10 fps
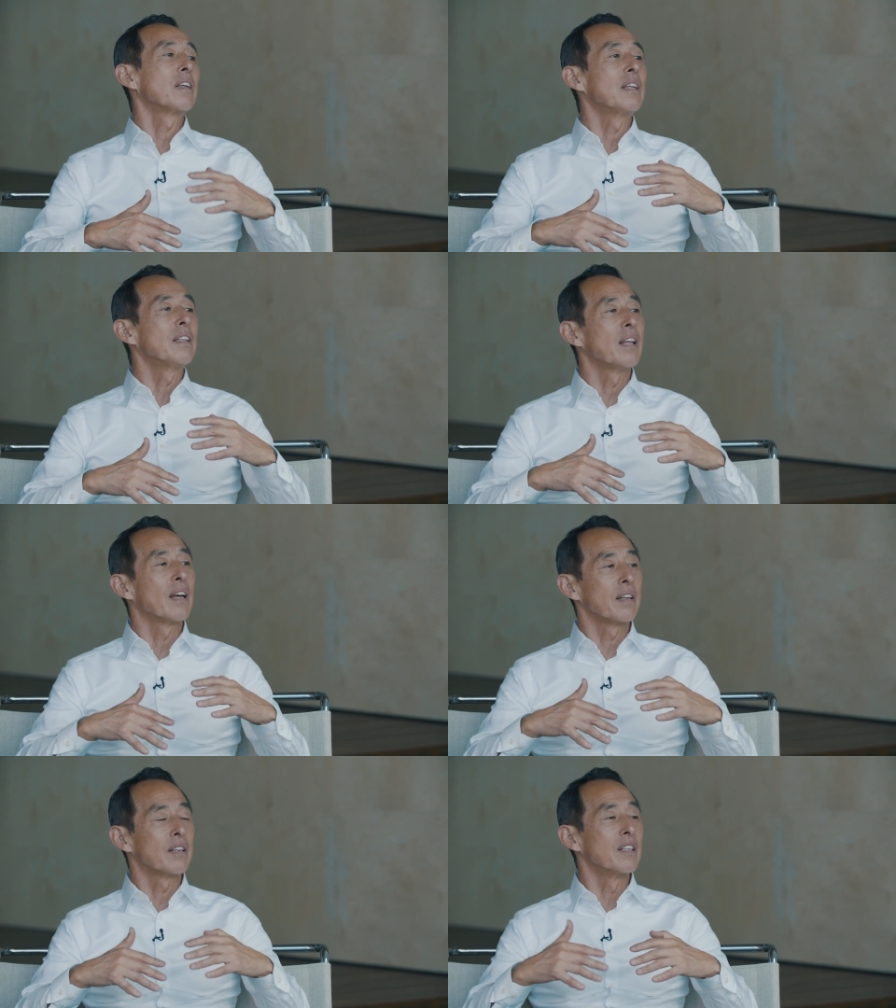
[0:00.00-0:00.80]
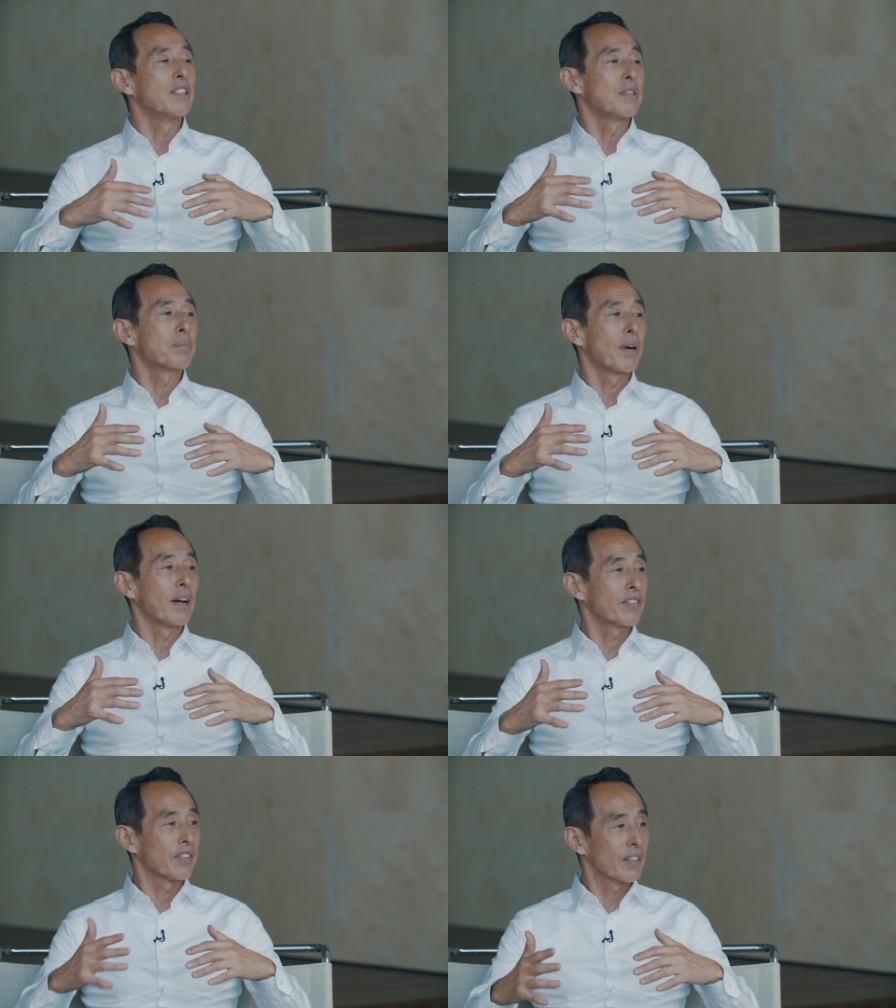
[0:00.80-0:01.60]
in that learning
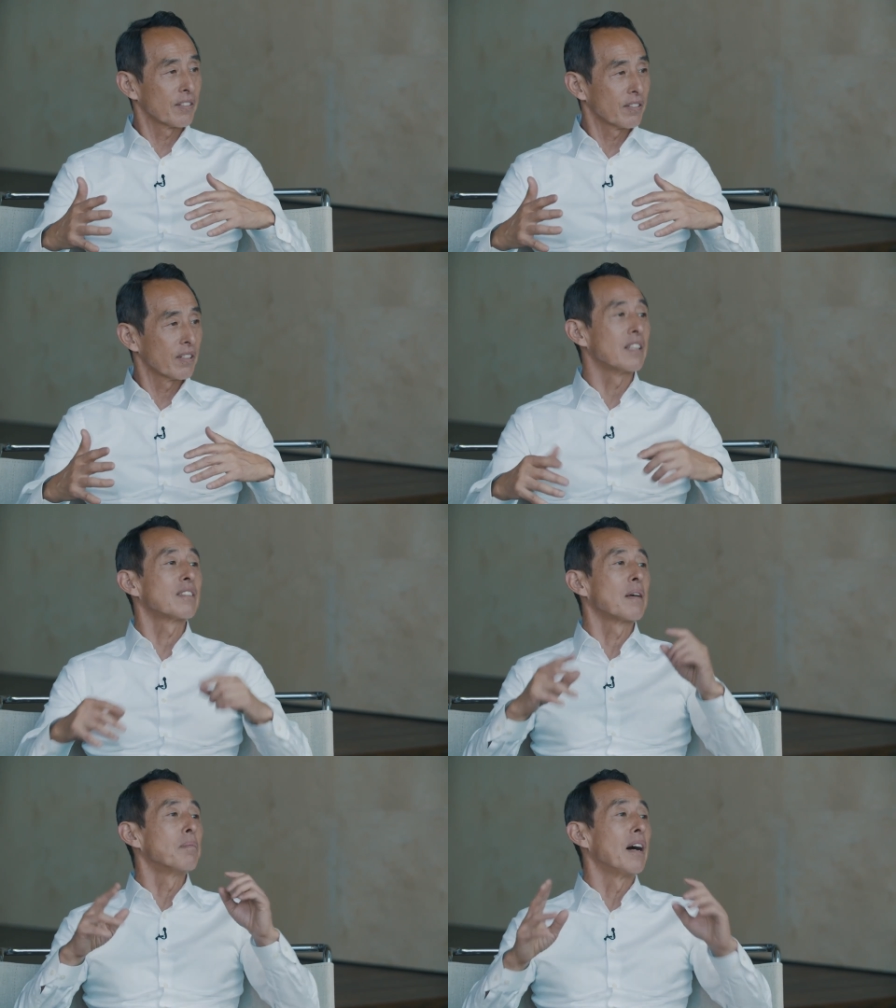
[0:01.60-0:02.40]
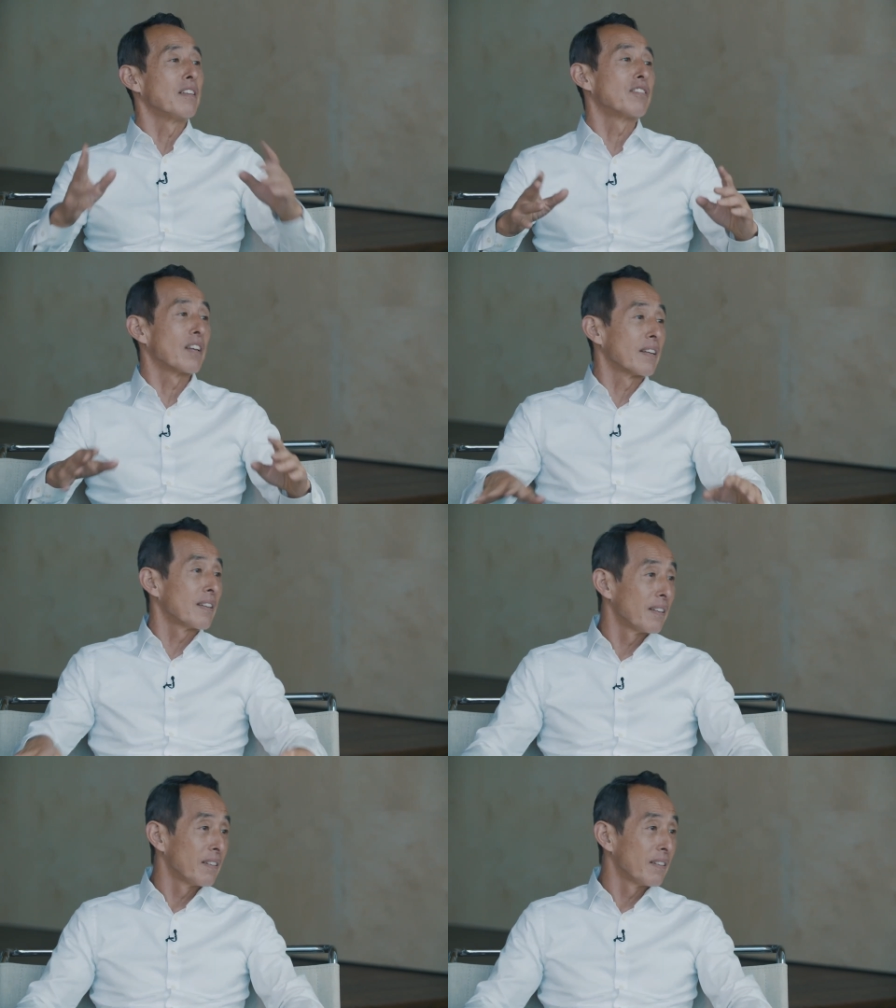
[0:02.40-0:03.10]
process. It's the mindset.